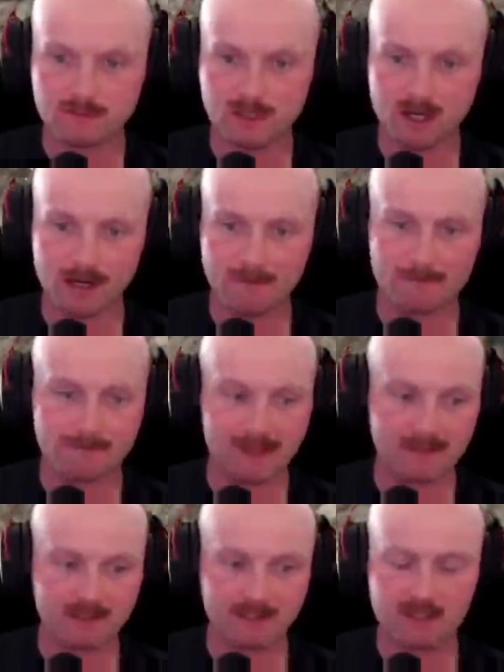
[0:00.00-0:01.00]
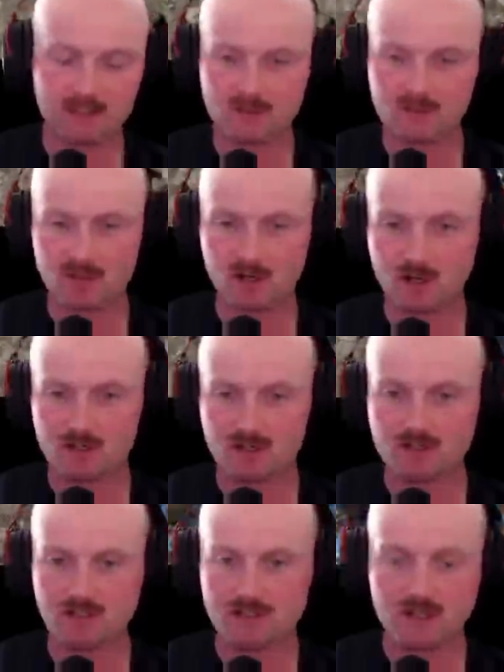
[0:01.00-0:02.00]
All right, they have an initial
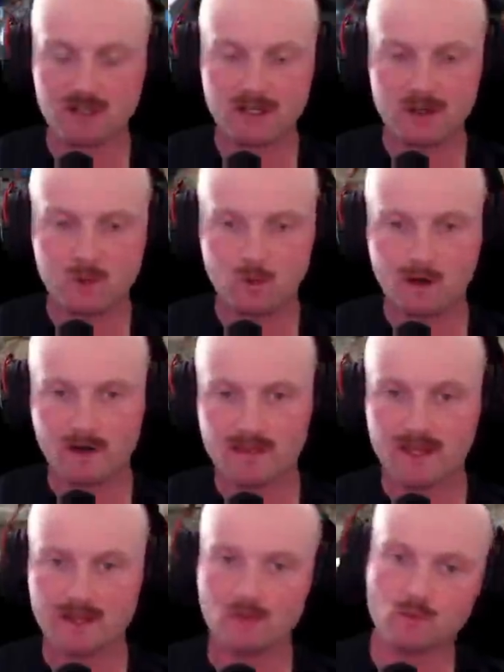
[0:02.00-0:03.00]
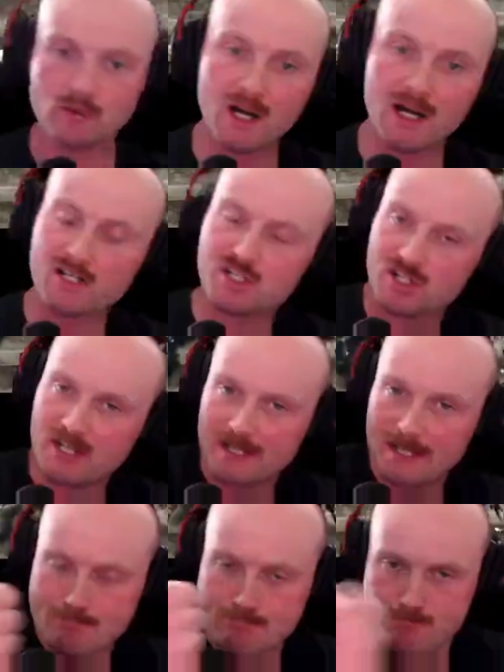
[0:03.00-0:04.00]
charge where they rush and
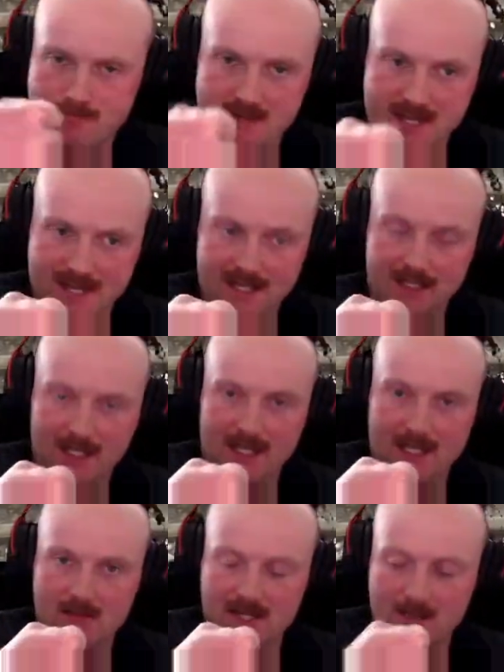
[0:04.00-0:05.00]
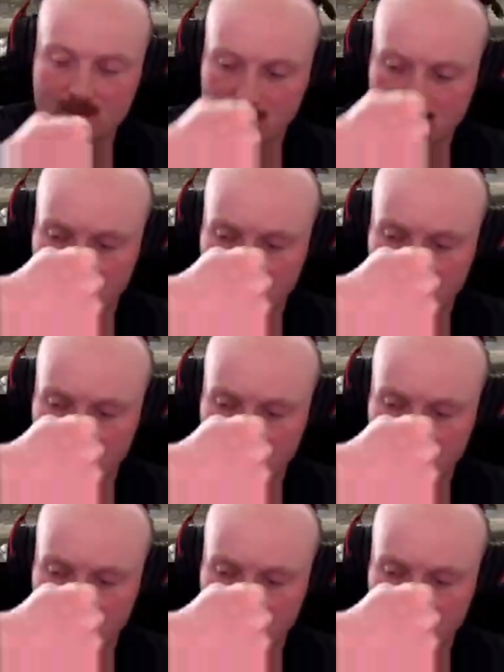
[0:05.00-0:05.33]
they hit the enemy with a